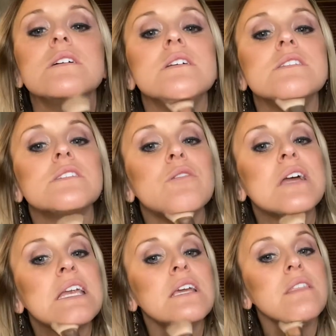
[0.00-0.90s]
So
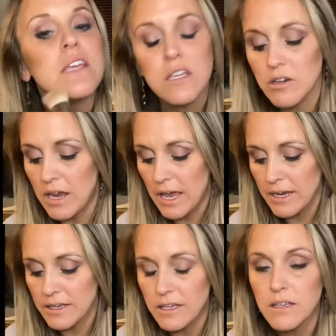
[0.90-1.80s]
anything you're
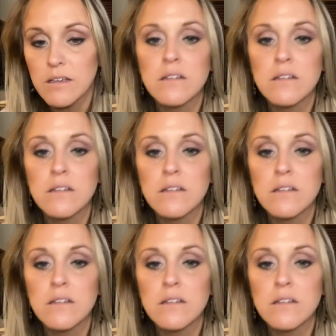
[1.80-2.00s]
adding